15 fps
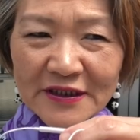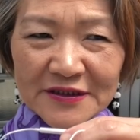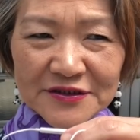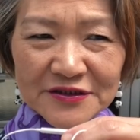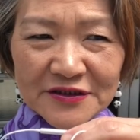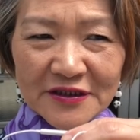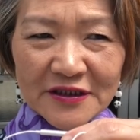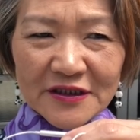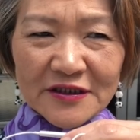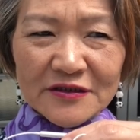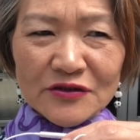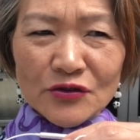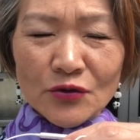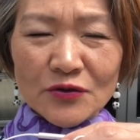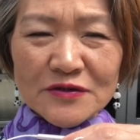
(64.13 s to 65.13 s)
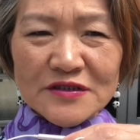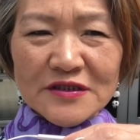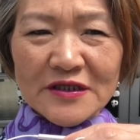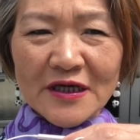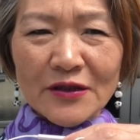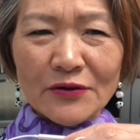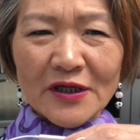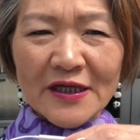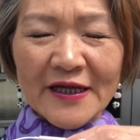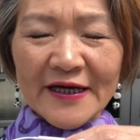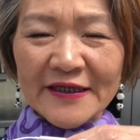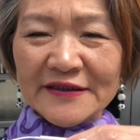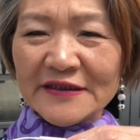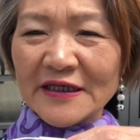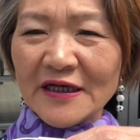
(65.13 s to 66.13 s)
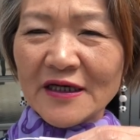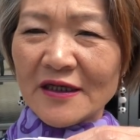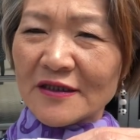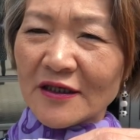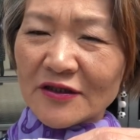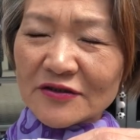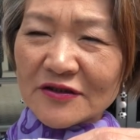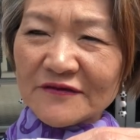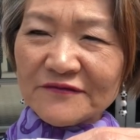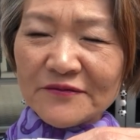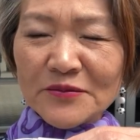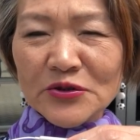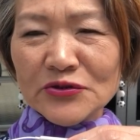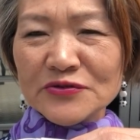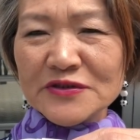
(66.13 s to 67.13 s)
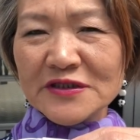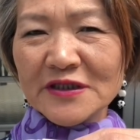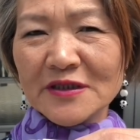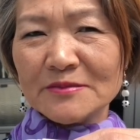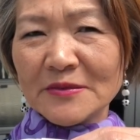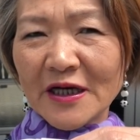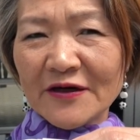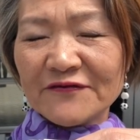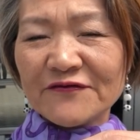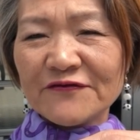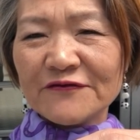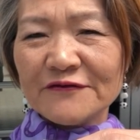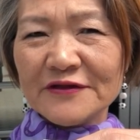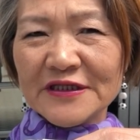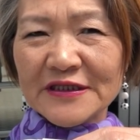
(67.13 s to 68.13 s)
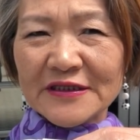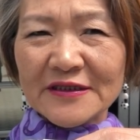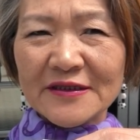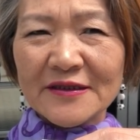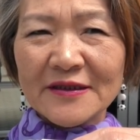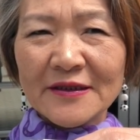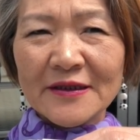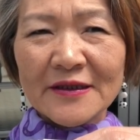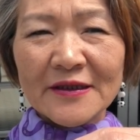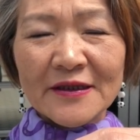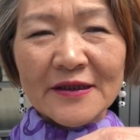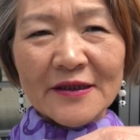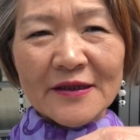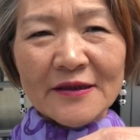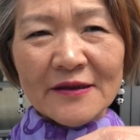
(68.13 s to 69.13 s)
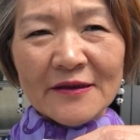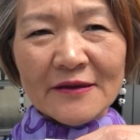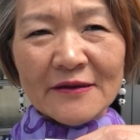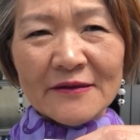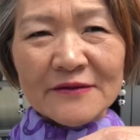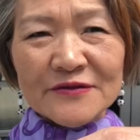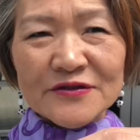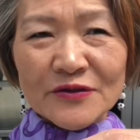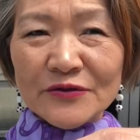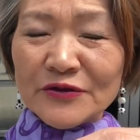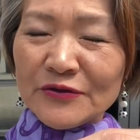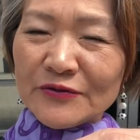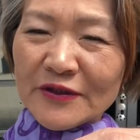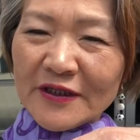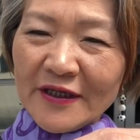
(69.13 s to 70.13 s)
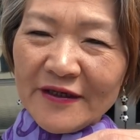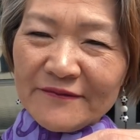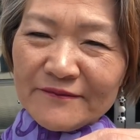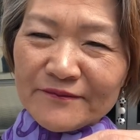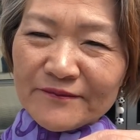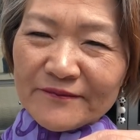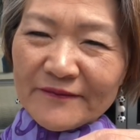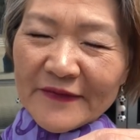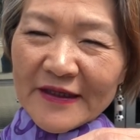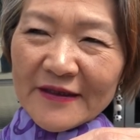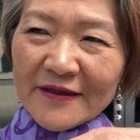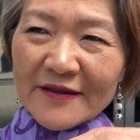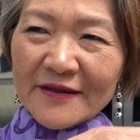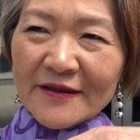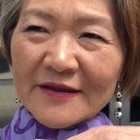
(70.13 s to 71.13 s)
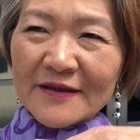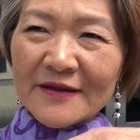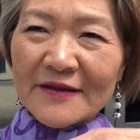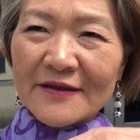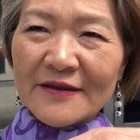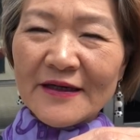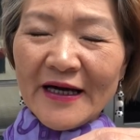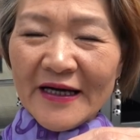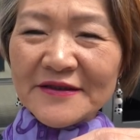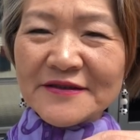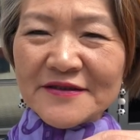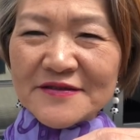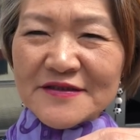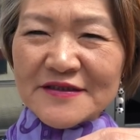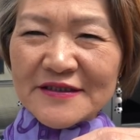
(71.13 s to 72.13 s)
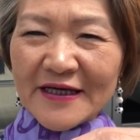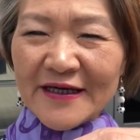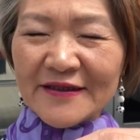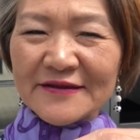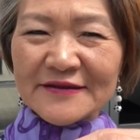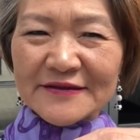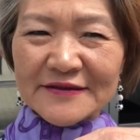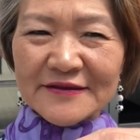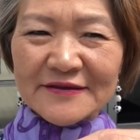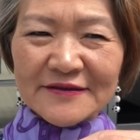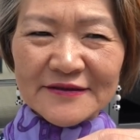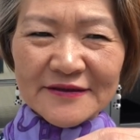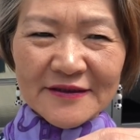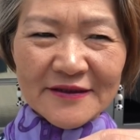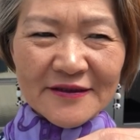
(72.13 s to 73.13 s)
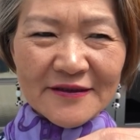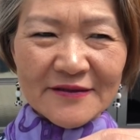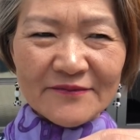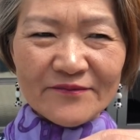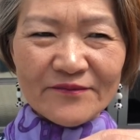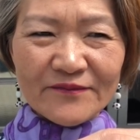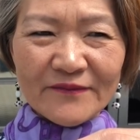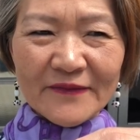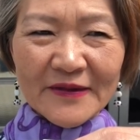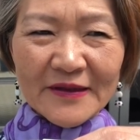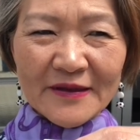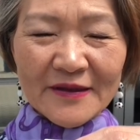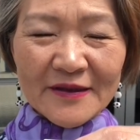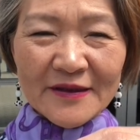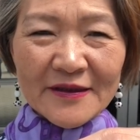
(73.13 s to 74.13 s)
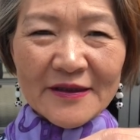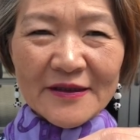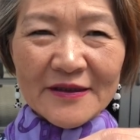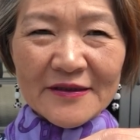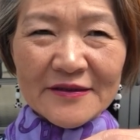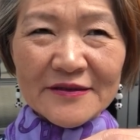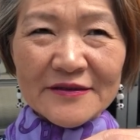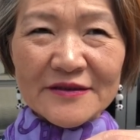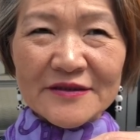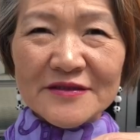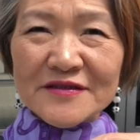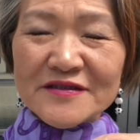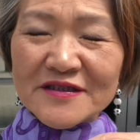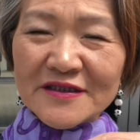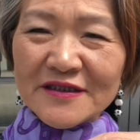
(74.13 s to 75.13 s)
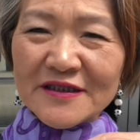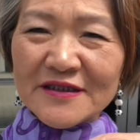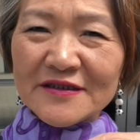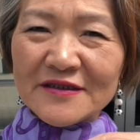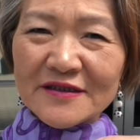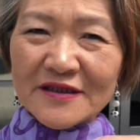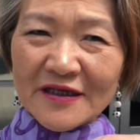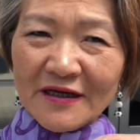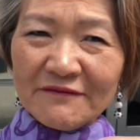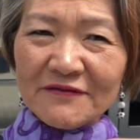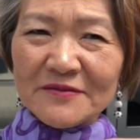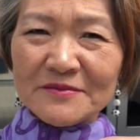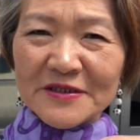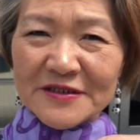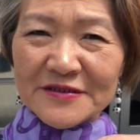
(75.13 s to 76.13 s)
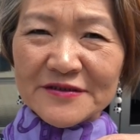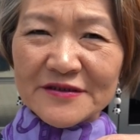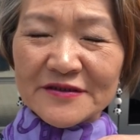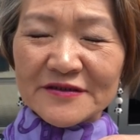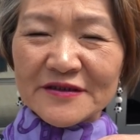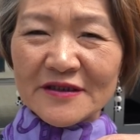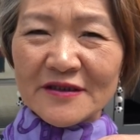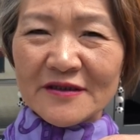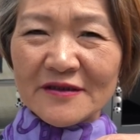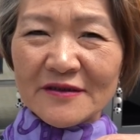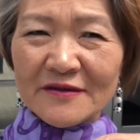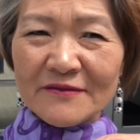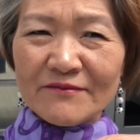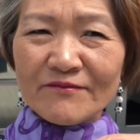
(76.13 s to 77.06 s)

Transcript: recording because some of the sound were not uh, good enough or too noisy or for whatever reason and um, you will take a look and travel with me